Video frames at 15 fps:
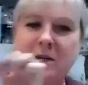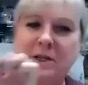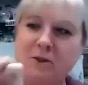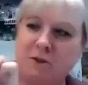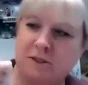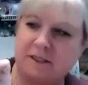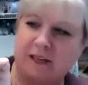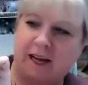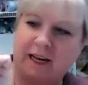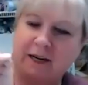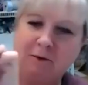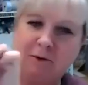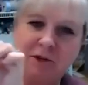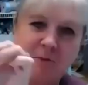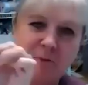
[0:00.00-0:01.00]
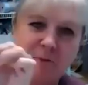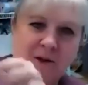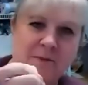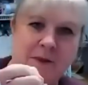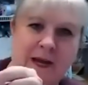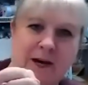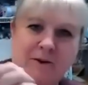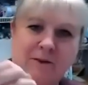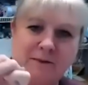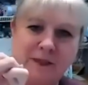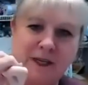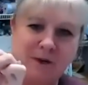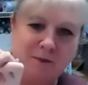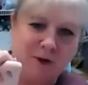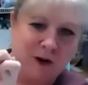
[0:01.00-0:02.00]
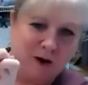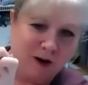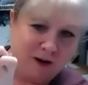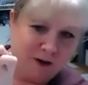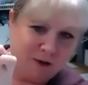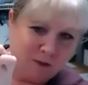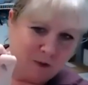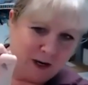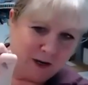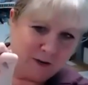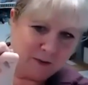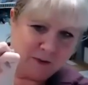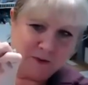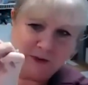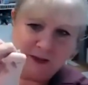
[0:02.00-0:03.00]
it looks like when you print them out, and we are going to walk through